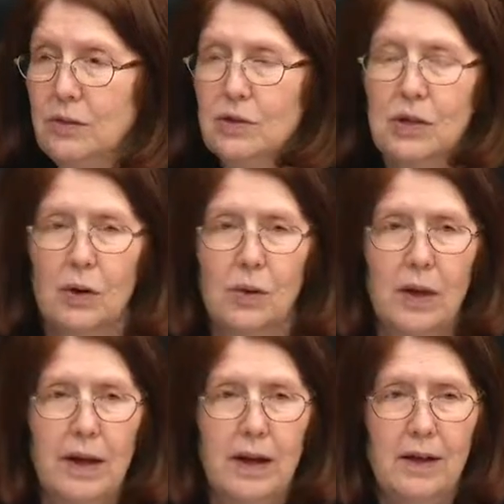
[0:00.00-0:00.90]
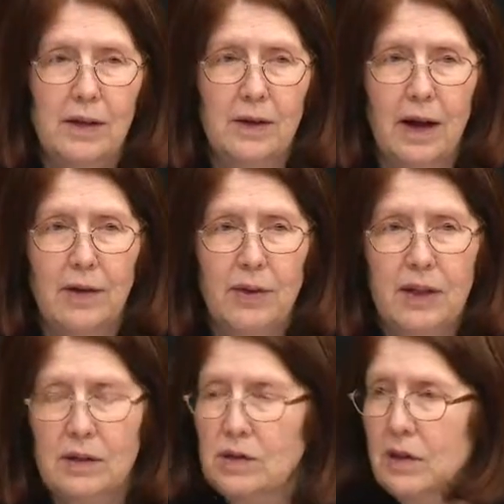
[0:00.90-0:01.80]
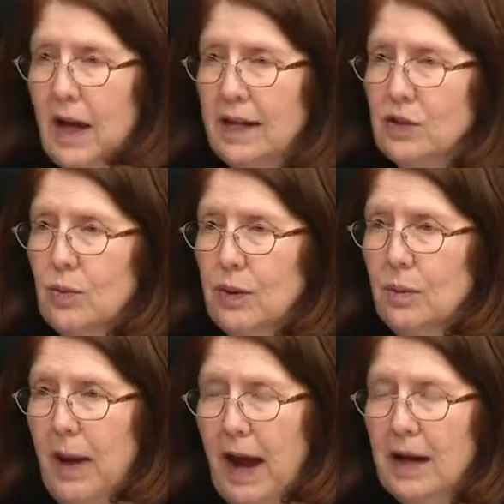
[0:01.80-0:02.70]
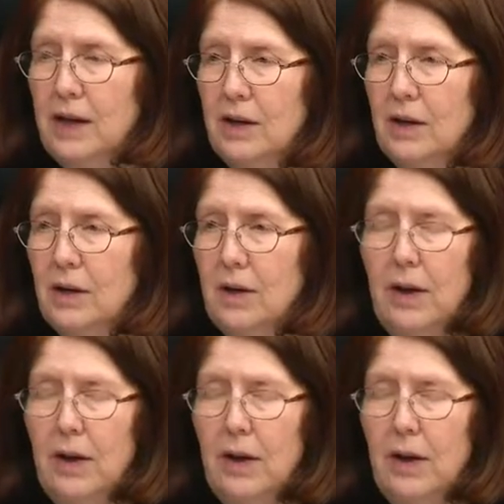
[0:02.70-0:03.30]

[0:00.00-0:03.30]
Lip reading: So, I think there's a lot to unpack here,